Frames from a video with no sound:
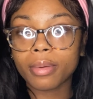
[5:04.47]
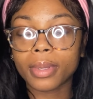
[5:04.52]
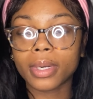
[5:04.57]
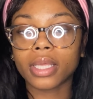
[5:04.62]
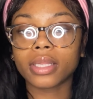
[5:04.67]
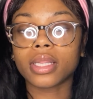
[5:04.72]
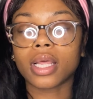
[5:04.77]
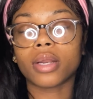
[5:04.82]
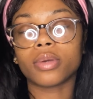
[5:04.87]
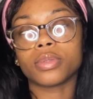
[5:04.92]
and I
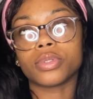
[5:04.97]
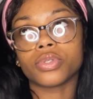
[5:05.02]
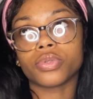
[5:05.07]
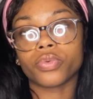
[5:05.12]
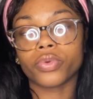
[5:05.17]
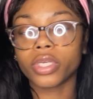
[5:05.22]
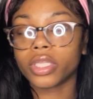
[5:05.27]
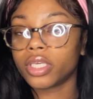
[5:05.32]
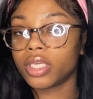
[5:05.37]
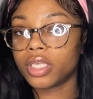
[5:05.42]
thought it was
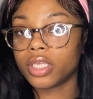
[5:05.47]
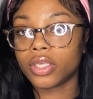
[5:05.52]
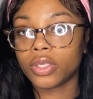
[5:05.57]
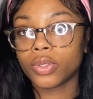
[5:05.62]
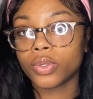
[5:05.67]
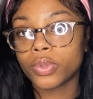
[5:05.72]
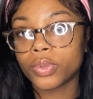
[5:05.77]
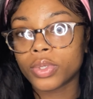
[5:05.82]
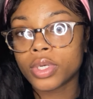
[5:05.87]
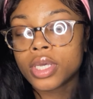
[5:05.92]
really
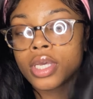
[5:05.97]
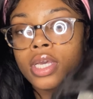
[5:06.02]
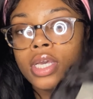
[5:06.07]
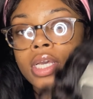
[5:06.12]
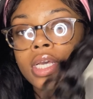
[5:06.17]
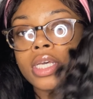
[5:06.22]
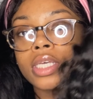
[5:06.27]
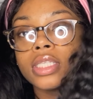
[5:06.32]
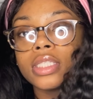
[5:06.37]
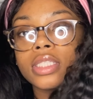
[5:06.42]
cute.
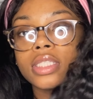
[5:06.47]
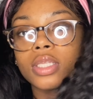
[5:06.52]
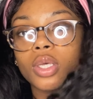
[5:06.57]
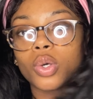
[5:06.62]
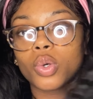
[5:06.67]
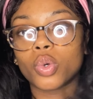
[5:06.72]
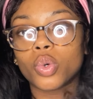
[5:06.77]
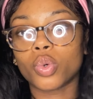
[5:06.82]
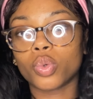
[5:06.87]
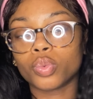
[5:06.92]

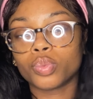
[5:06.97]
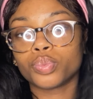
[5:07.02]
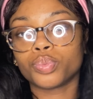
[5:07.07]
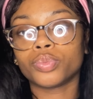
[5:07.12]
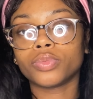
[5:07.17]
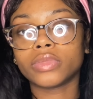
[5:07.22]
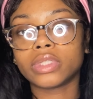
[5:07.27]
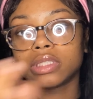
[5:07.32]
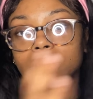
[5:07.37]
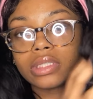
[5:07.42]
So
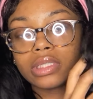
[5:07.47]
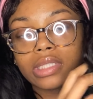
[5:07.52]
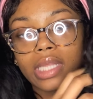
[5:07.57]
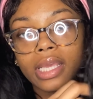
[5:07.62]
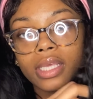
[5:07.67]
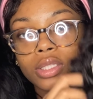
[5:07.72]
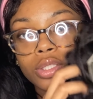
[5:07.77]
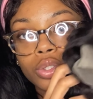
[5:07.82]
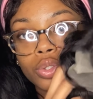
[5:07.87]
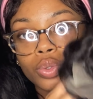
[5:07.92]

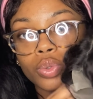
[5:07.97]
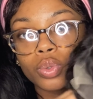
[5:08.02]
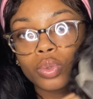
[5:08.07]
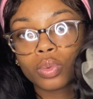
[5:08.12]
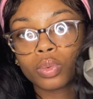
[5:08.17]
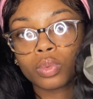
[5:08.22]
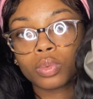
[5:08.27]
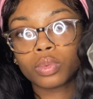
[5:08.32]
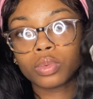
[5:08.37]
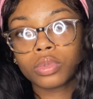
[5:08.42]
stay
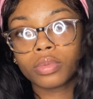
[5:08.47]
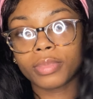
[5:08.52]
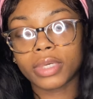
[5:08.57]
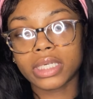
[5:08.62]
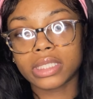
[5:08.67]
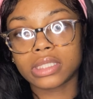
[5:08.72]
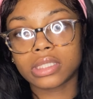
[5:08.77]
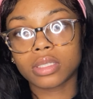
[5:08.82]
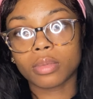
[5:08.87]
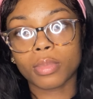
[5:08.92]
tuned
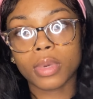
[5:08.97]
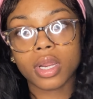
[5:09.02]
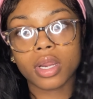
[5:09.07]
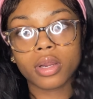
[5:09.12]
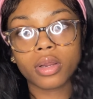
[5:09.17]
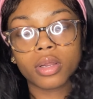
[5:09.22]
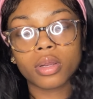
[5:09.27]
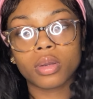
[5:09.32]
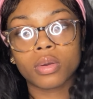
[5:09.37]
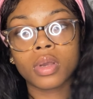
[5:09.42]
because
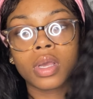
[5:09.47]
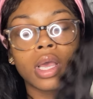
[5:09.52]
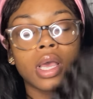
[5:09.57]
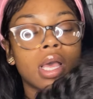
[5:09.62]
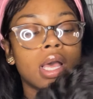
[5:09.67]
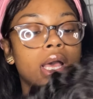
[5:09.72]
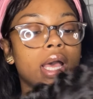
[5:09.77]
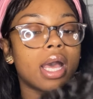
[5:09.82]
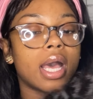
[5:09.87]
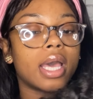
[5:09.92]
tomorrow
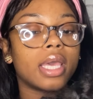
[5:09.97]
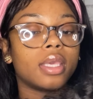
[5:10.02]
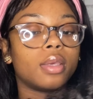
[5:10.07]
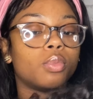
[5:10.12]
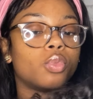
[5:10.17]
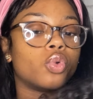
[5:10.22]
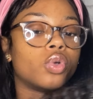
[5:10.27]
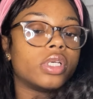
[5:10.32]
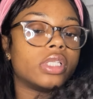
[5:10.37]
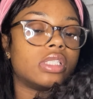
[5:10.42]
I am
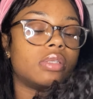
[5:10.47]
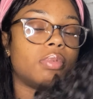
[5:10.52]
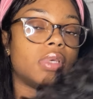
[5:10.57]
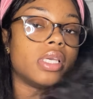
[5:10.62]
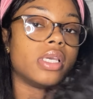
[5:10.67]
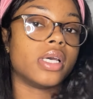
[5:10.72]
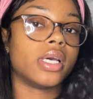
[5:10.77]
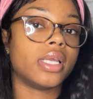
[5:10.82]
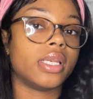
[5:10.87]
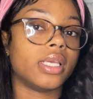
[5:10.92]
going to be
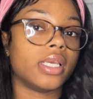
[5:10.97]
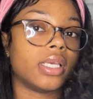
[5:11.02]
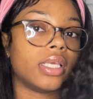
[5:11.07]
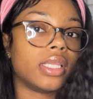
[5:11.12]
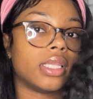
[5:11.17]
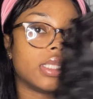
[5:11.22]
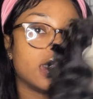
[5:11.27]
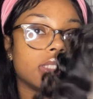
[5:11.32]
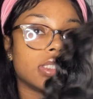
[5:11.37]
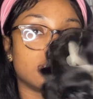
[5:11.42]
cutting
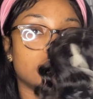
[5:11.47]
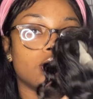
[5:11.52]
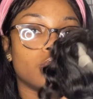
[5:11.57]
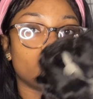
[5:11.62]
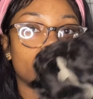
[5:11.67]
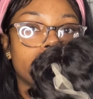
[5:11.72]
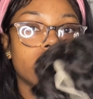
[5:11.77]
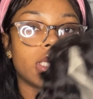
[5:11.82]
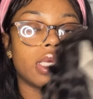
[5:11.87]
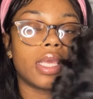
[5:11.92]
this
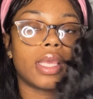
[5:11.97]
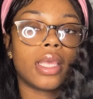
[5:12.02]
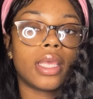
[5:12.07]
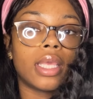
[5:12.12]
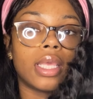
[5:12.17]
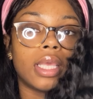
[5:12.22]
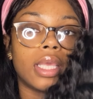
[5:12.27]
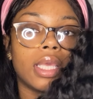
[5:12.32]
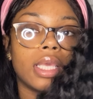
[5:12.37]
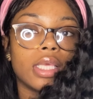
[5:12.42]
unit
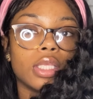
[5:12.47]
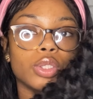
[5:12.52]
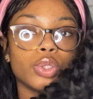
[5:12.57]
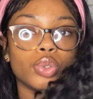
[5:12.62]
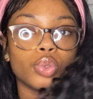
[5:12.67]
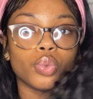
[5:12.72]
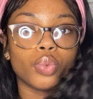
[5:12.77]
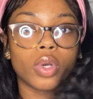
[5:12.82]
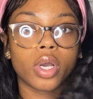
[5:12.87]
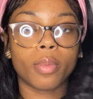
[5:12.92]

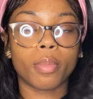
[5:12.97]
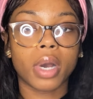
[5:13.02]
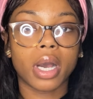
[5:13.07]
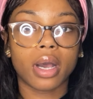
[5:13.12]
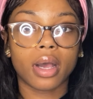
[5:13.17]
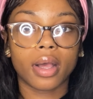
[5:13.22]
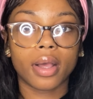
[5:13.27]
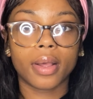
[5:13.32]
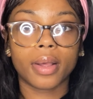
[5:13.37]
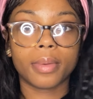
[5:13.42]
into a
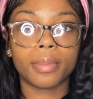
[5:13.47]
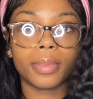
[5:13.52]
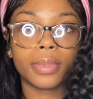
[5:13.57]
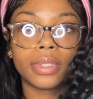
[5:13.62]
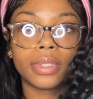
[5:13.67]
bob.